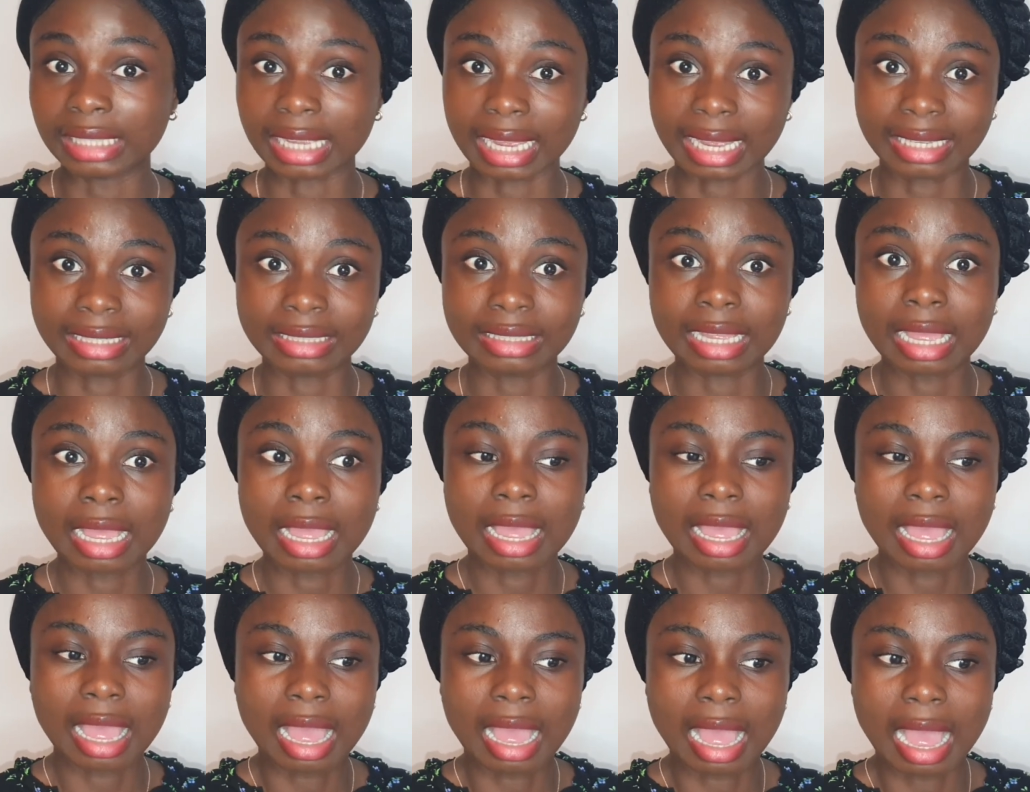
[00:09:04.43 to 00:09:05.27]
and
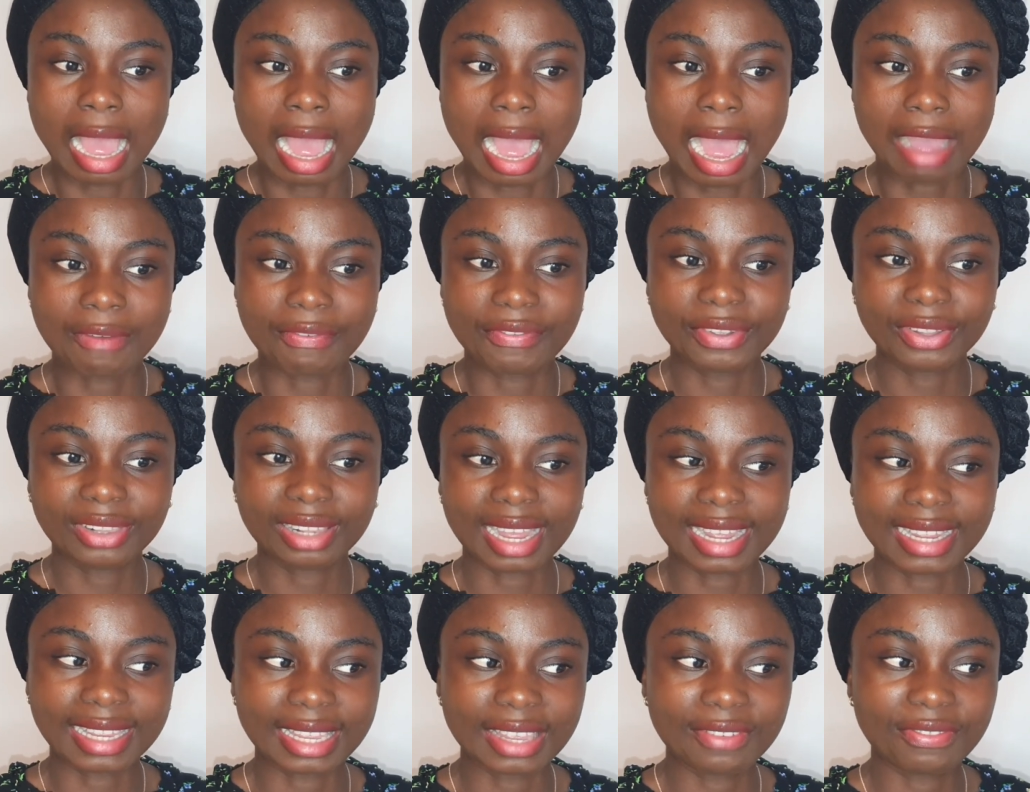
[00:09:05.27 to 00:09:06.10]
I feel
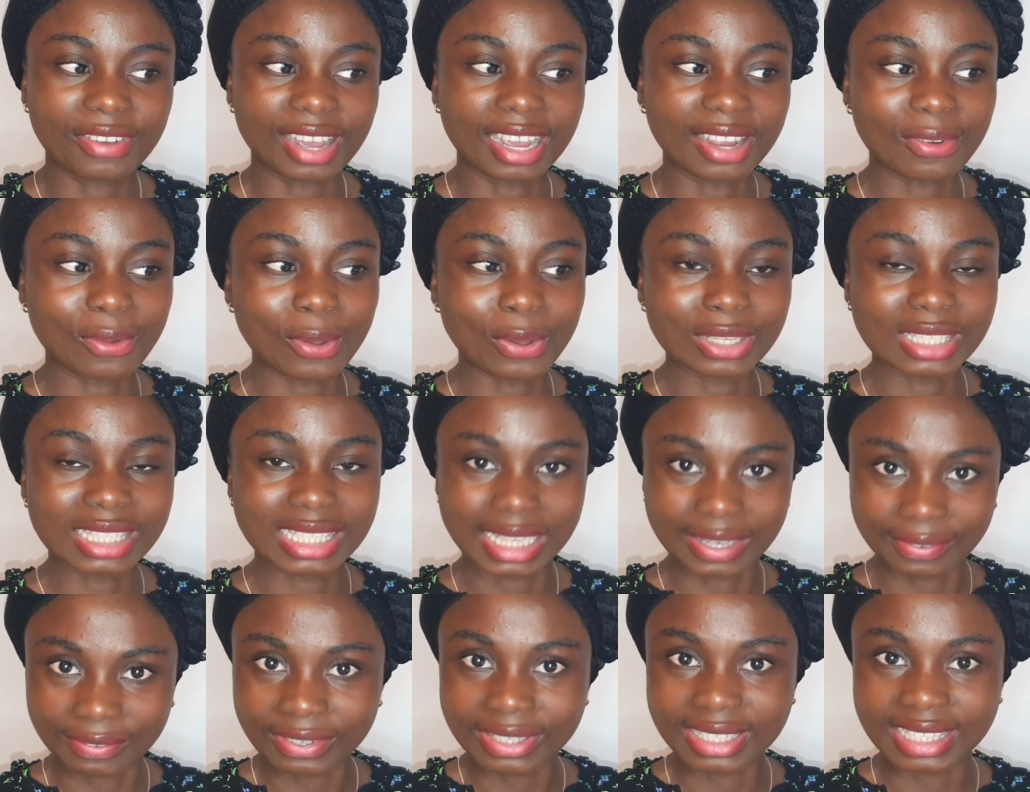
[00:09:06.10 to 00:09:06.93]
like if I got
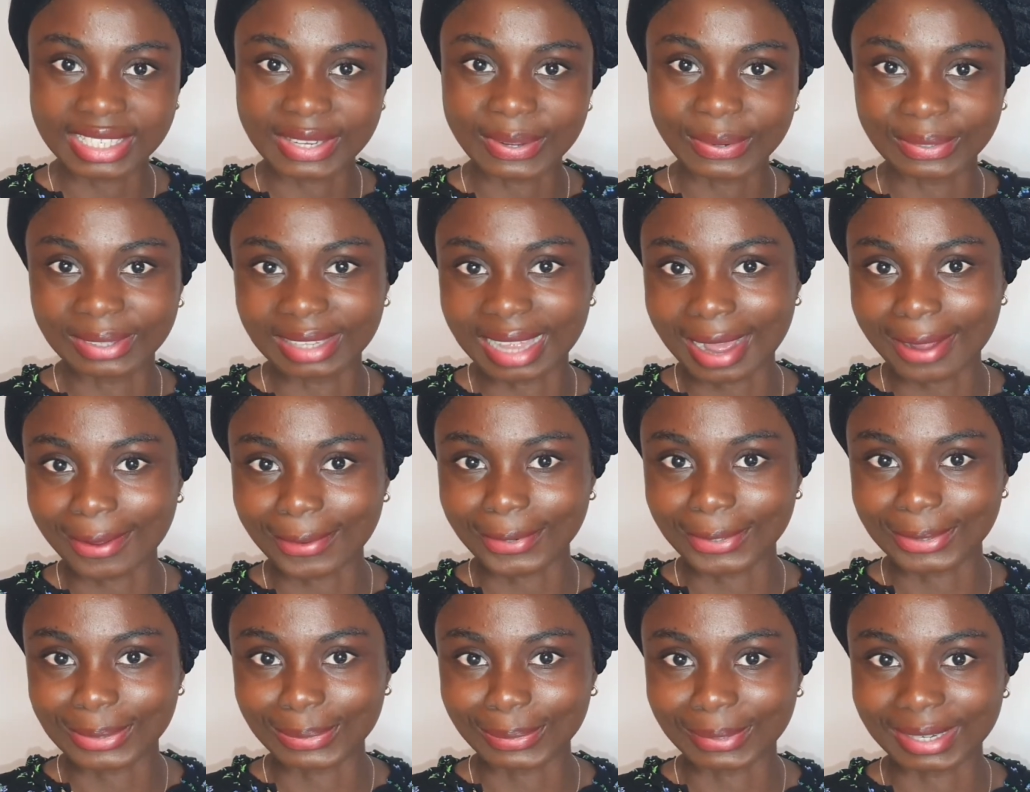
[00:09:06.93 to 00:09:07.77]
70 on that
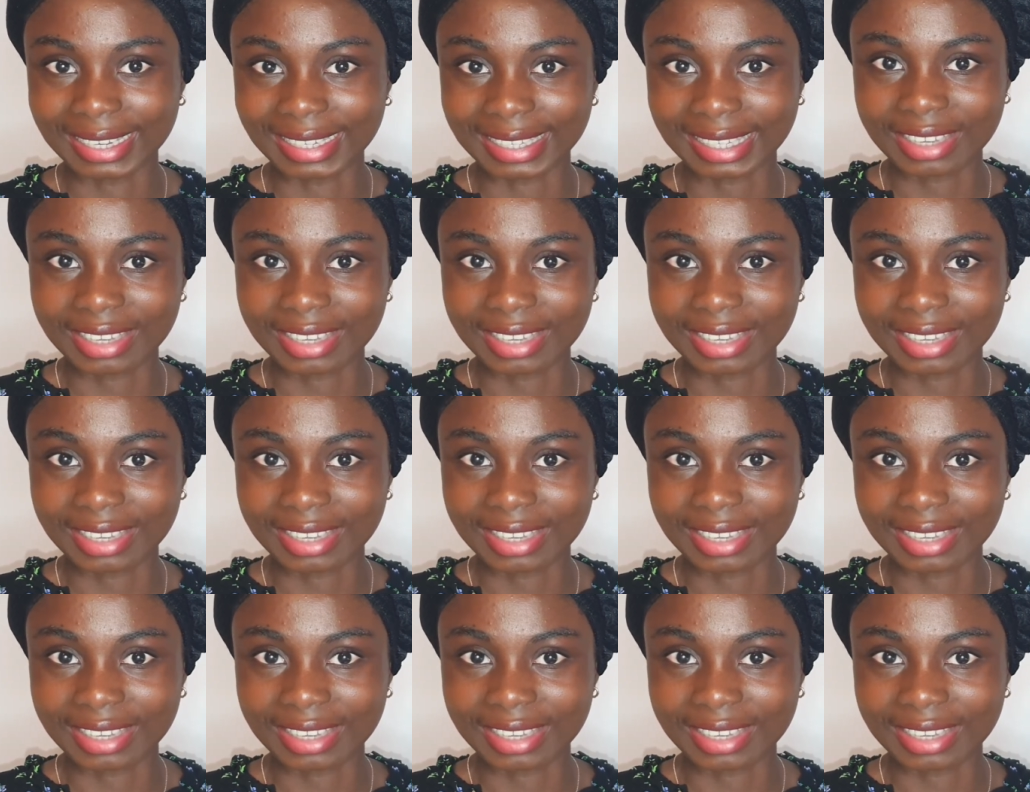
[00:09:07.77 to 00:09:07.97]
coursework,